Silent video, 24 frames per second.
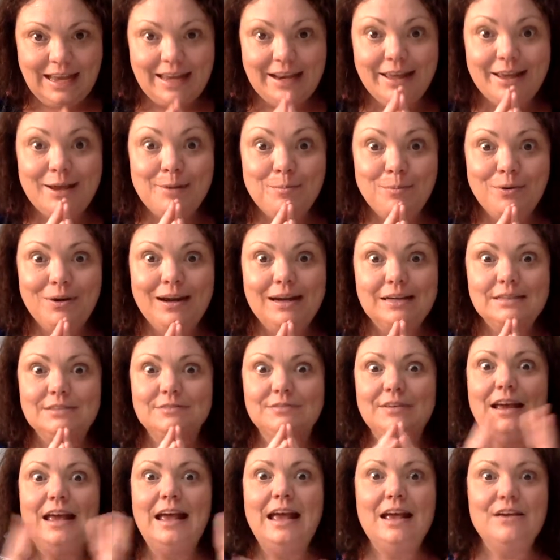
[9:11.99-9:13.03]
and I am proud of
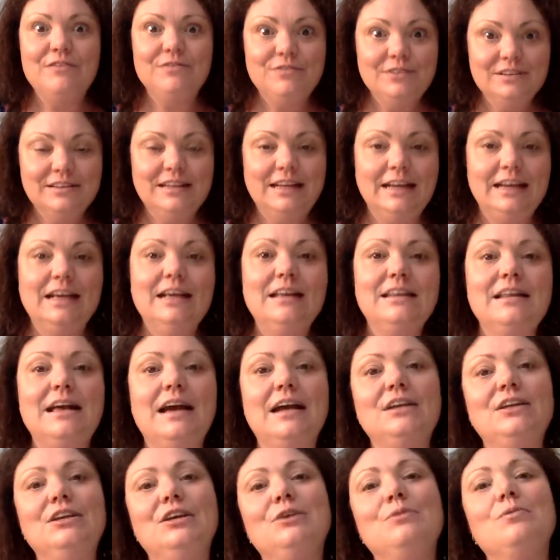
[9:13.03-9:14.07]
everything that
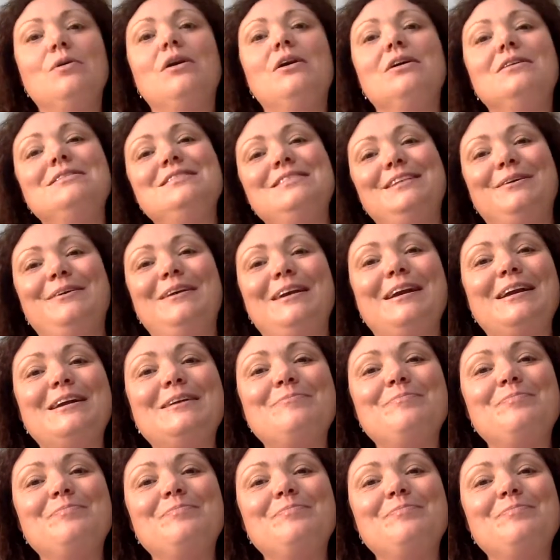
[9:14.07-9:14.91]
you are doing.